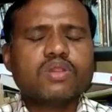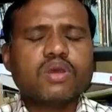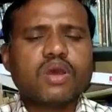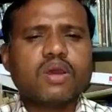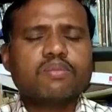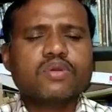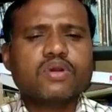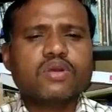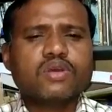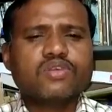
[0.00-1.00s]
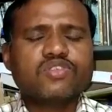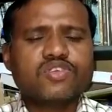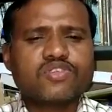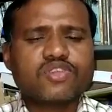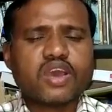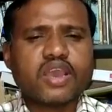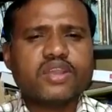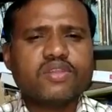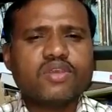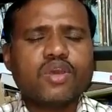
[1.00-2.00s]
of
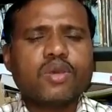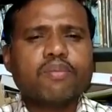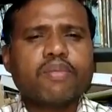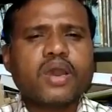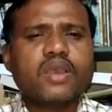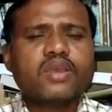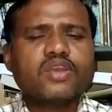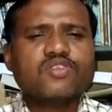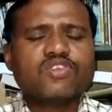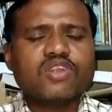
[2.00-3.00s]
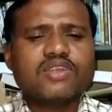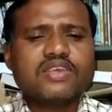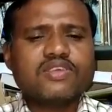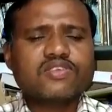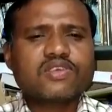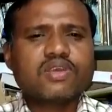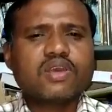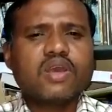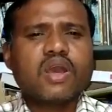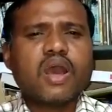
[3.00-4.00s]
intestine by its disc,
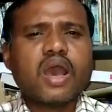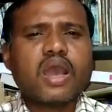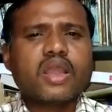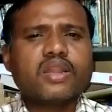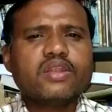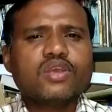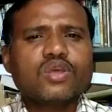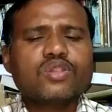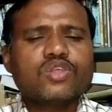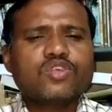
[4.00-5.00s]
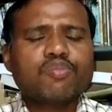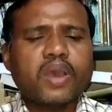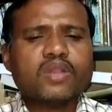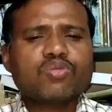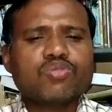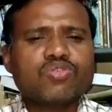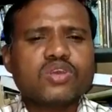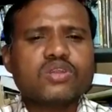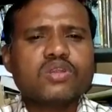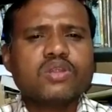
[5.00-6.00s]
and this
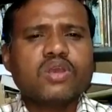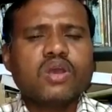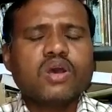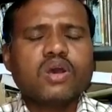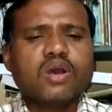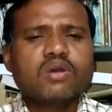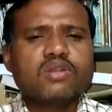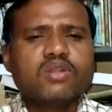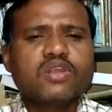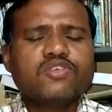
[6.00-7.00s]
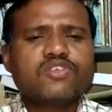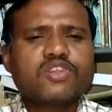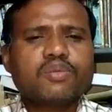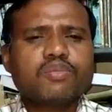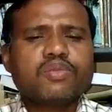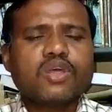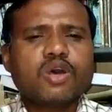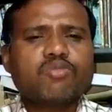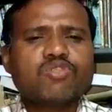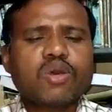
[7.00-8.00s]
pathogen disrupt
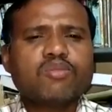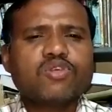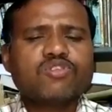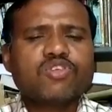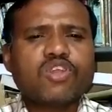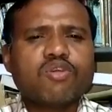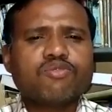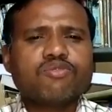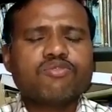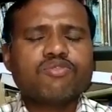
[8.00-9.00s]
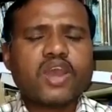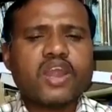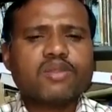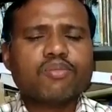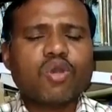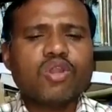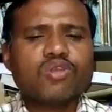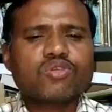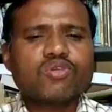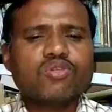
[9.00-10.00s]
the absorption of fat
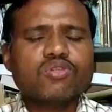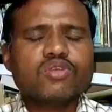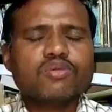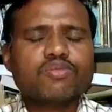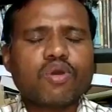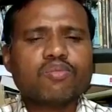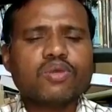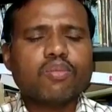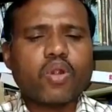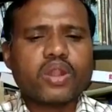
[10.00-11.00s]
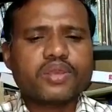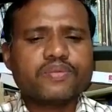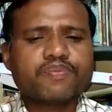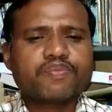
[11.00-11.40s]
molecule from the body,